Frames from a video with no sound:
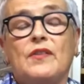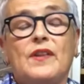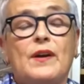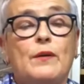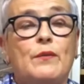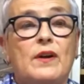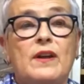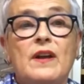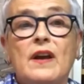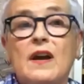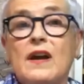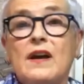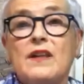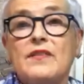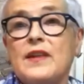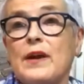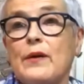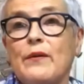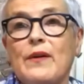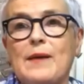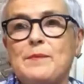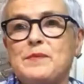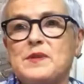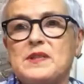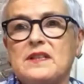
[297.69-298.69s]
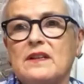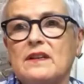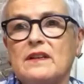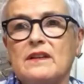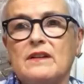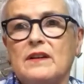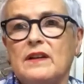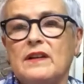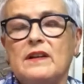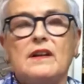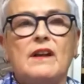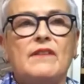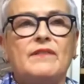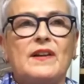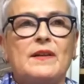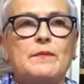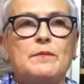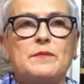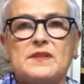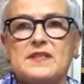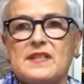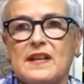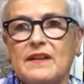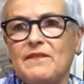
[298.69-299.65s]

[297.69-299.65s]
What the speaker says: They were absolutely lovely.